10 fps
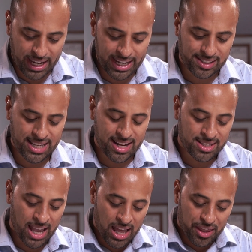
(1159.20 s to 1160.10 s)
It
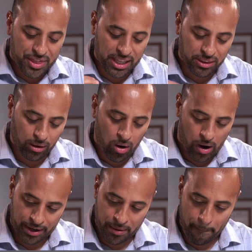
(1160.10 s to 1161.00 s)
says, Then the
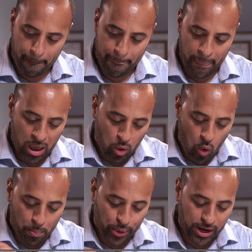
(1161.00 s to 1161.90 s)
Lord
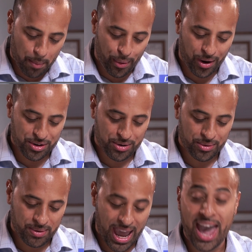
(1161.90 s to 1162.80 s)
will bring upon
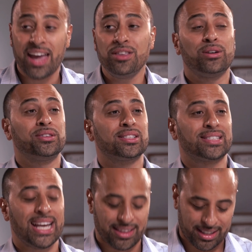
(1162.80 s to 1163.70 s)
you and your
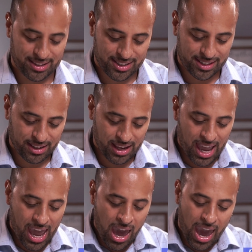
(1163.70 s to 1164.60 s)
descendants
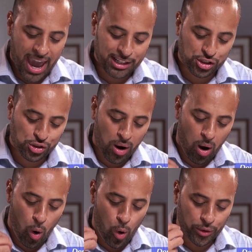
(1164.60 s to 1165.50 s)

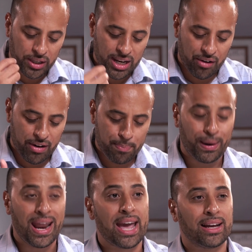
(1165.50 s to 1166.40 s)
extraordinary
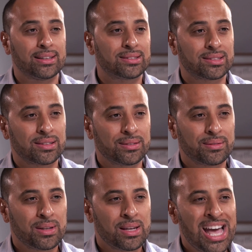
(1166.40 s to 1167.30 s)
plagues
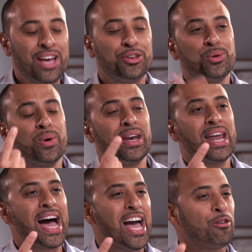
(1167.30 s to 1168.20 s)
you and
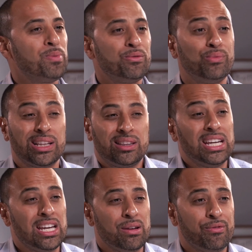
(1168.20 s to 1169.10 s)
I have been
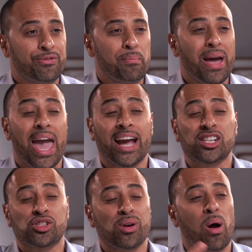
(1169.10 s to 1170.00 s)
redeemed from
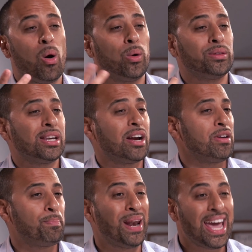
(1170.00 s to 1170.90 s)

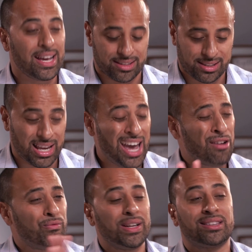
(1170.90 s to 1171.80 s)
extraordinary plagues,
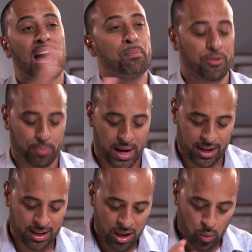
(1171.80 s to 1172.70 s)
every type of
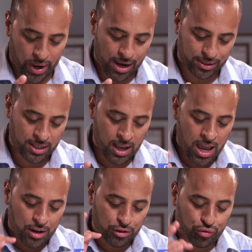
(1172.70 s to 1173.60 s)
plague. What else?
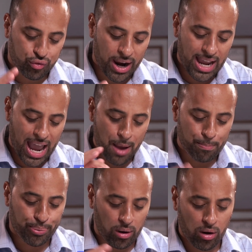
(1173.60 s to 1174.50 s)
Great
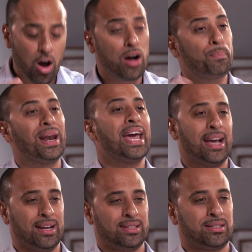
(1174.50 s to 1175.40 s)
and prolonged
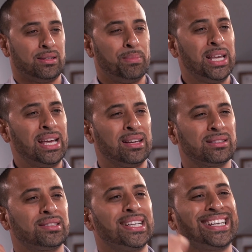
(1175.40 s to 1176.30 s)
plagues, meaning
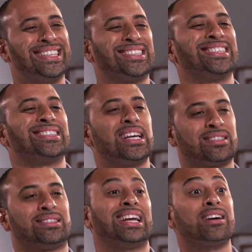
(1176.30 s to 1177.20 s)
sicknesses that
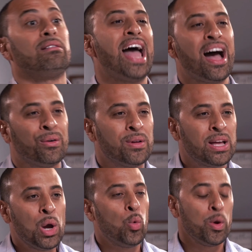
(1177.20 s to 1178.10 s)
stick around.
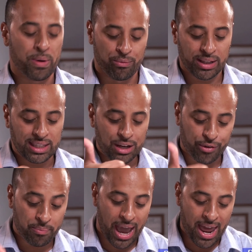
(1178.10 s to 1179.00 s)
We've been redeemed
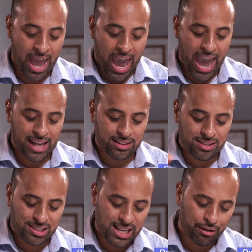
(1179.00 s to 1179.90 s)
from that. And
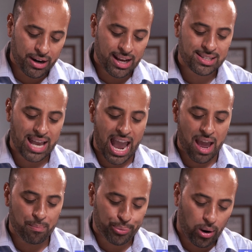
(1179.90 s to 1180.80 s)
serious
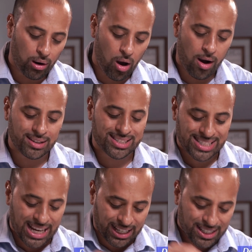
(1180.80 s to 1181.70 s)
and prolonged
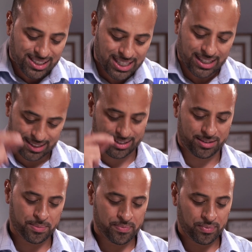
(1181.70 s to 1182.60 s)

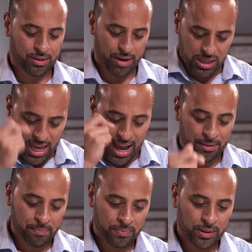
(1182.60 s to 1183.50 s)
sicknesses. Right there.
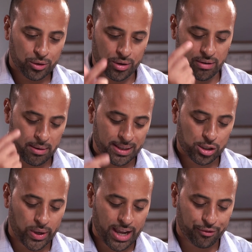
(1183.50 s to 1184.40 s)
Deuteronomy
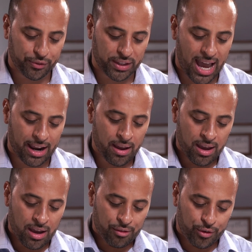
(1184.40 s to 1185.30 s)
28 59,
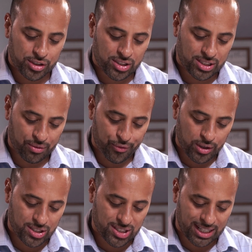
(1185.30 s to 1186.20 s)
verse,
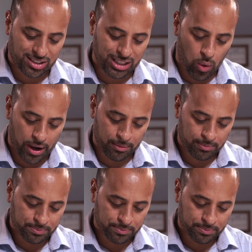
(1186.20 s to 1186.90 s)
verse 61.